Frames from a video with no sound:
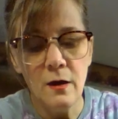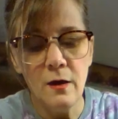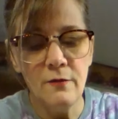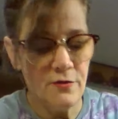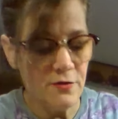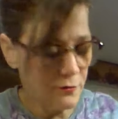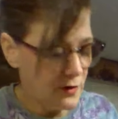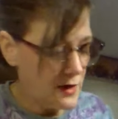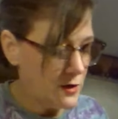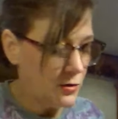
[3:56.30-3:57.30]
of
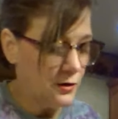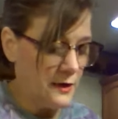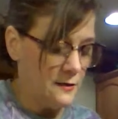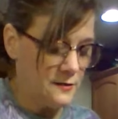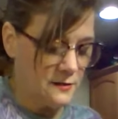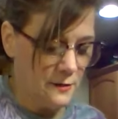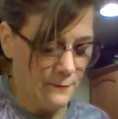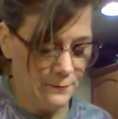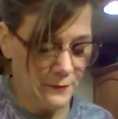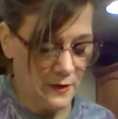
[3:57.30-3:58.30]
3 cookies.
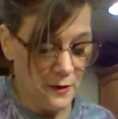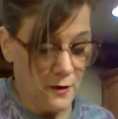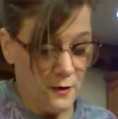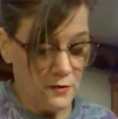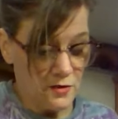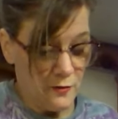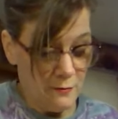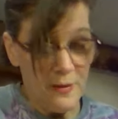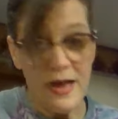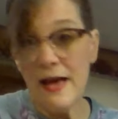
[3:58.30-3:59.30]
So in
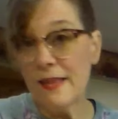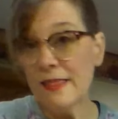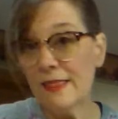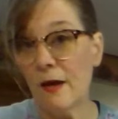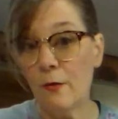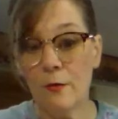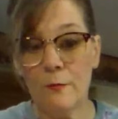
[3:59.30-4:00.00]
math, that would be